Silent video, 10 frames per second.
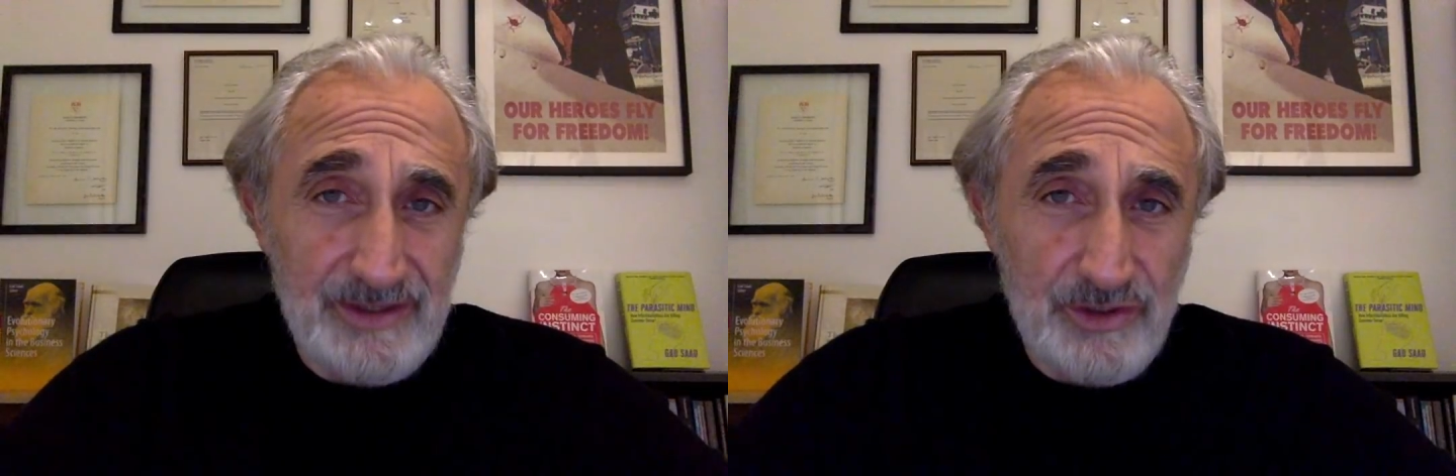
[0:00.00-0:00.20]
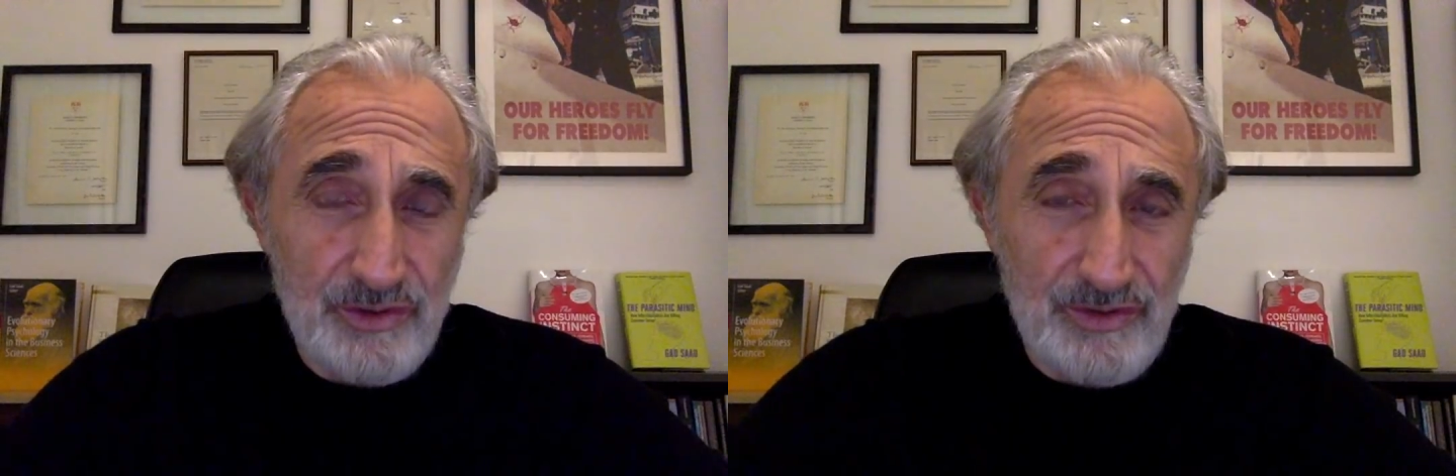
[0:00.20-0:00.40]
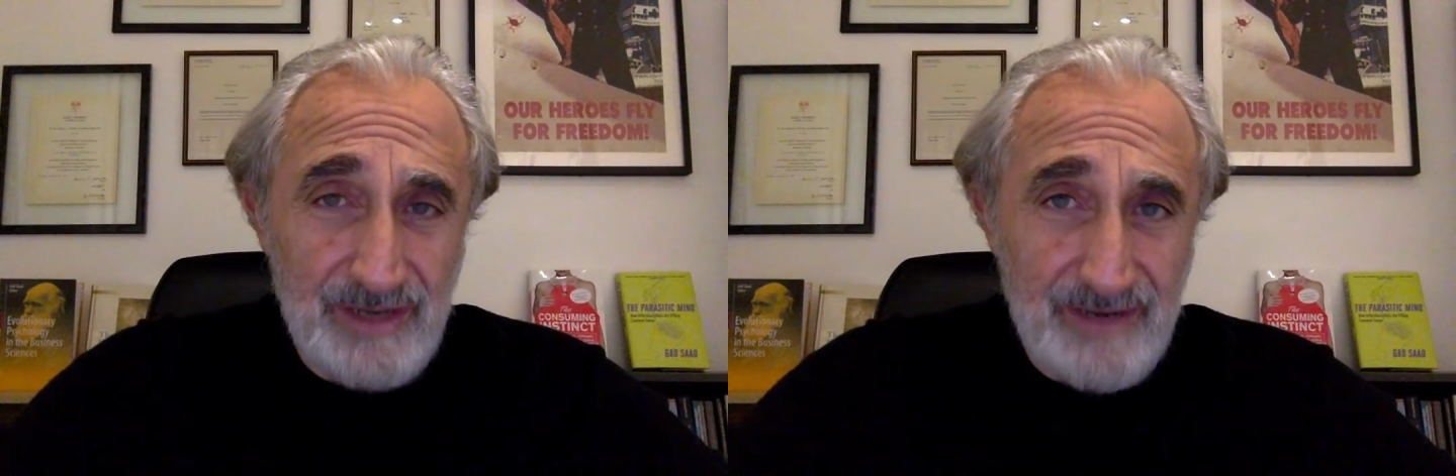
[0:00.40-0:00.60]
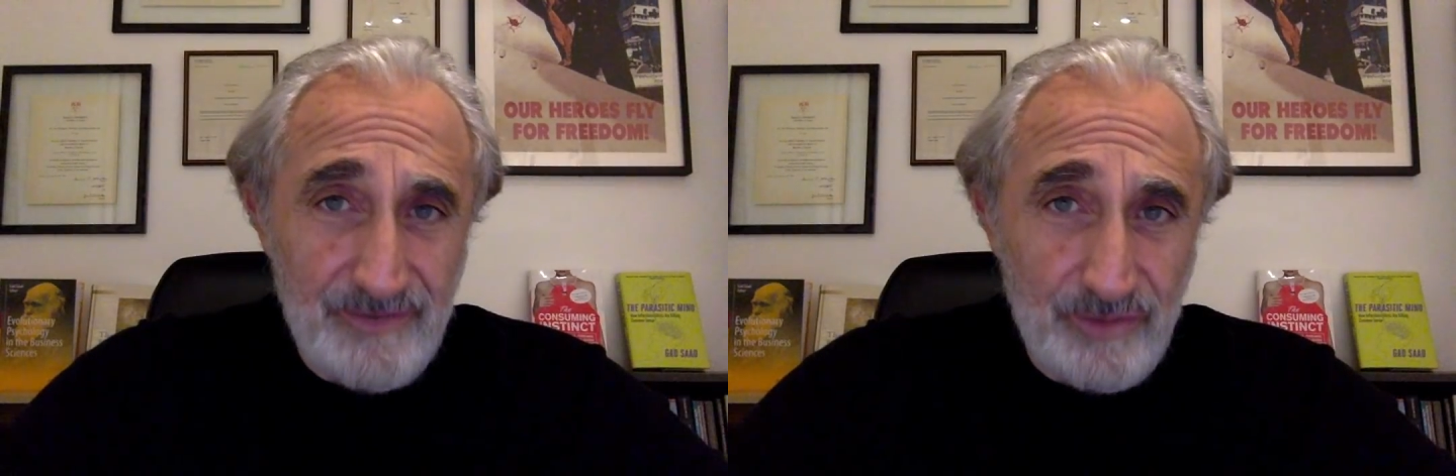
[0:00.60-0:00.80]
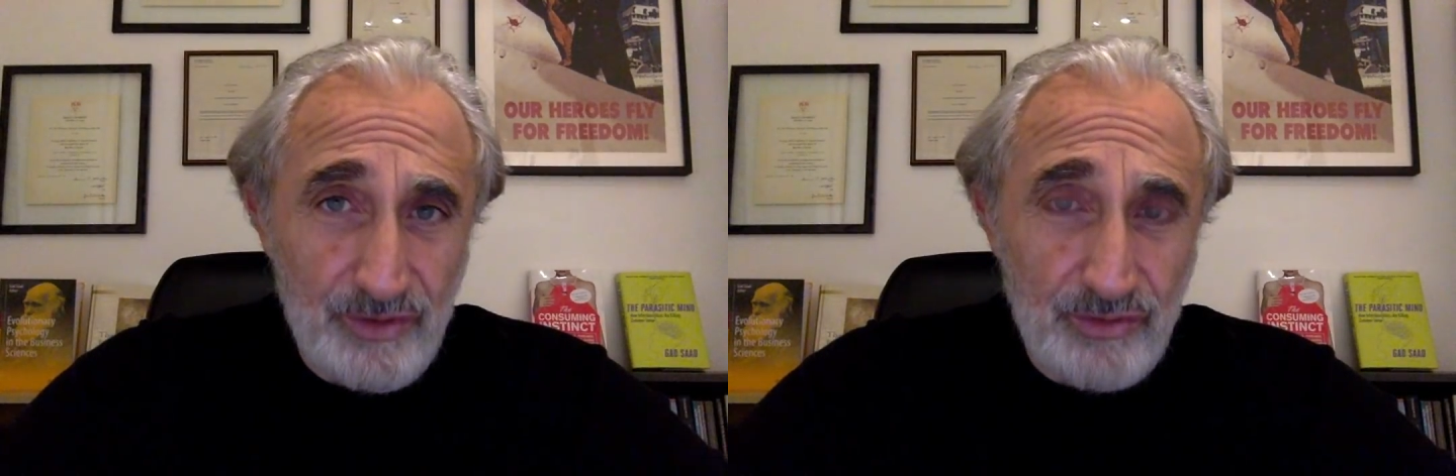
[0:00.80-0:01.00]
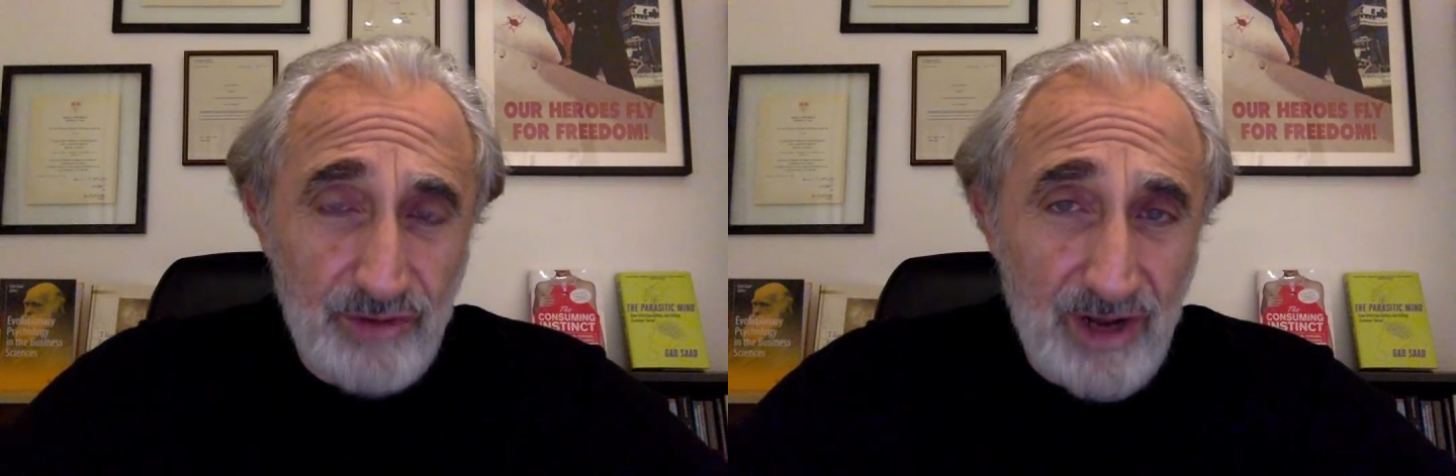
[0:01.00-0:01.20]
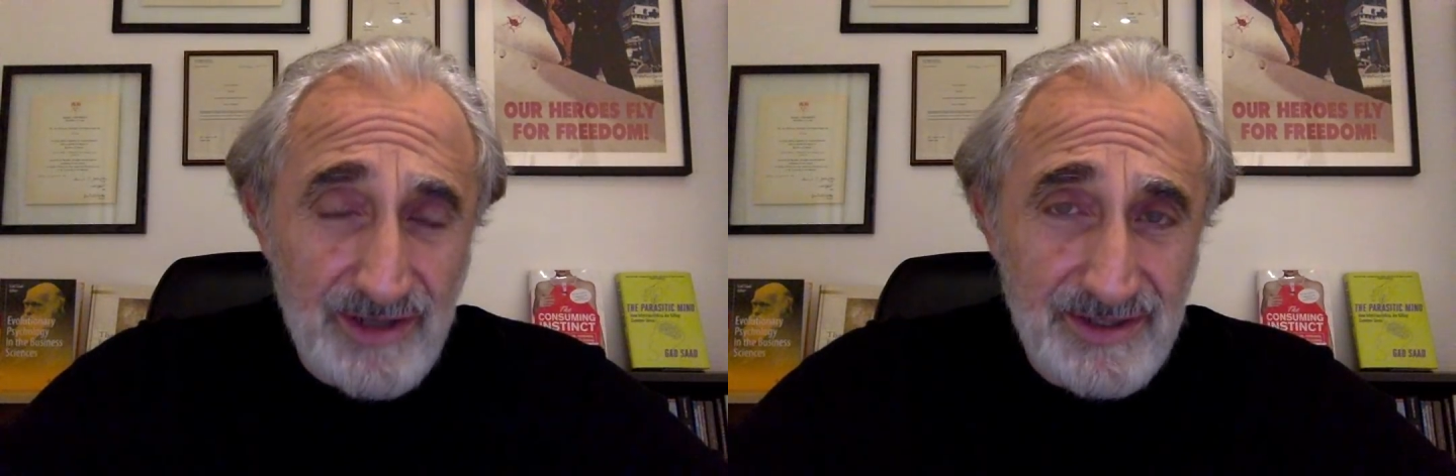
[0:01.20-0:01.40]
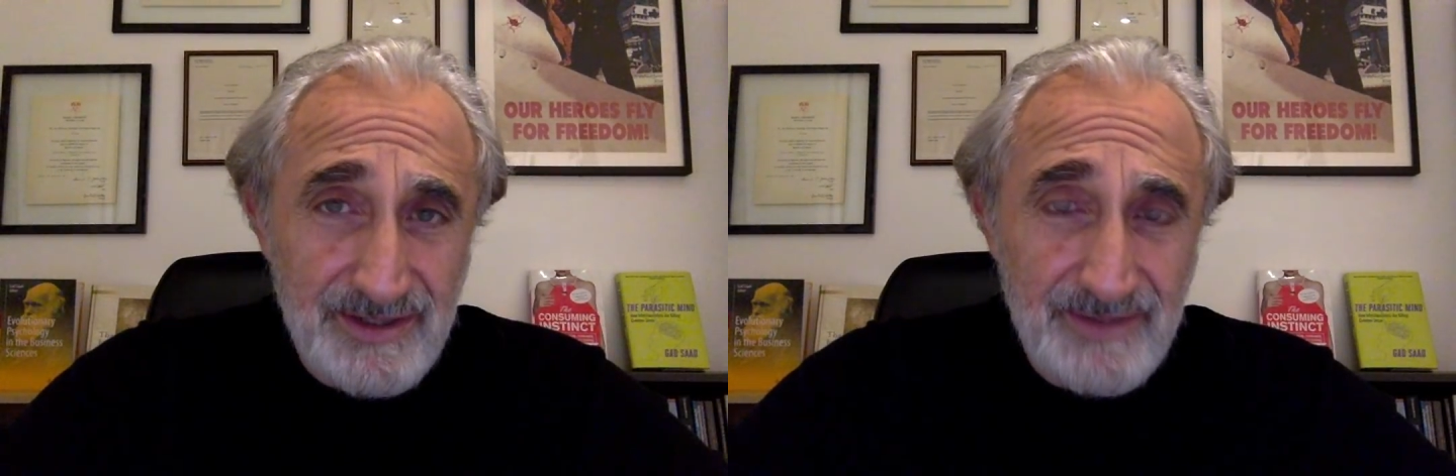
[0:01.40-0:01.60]
that you can ever
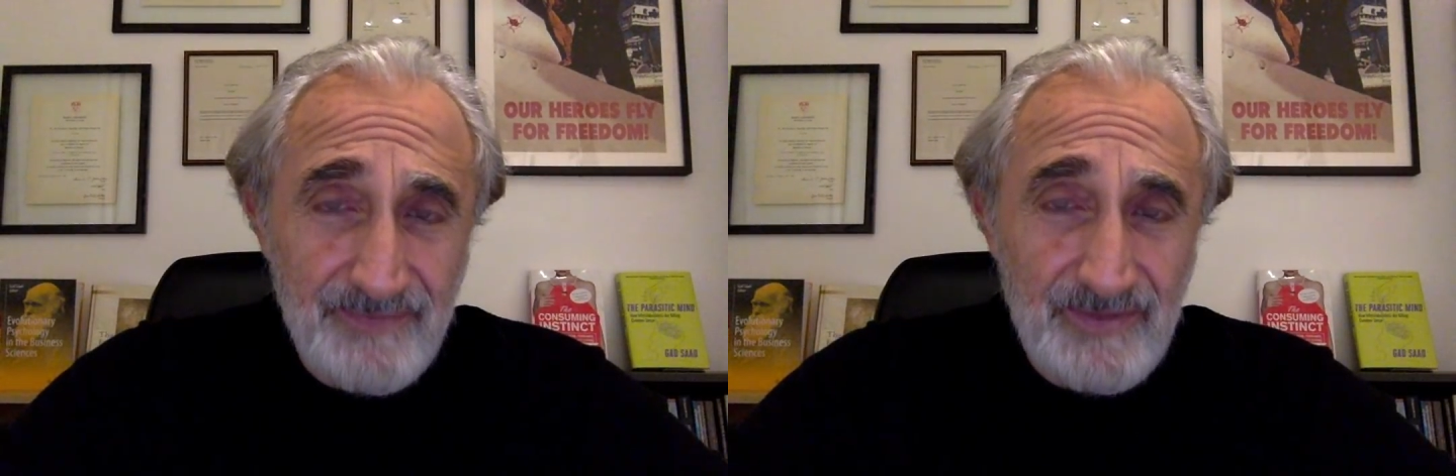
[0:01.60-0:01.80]
cross.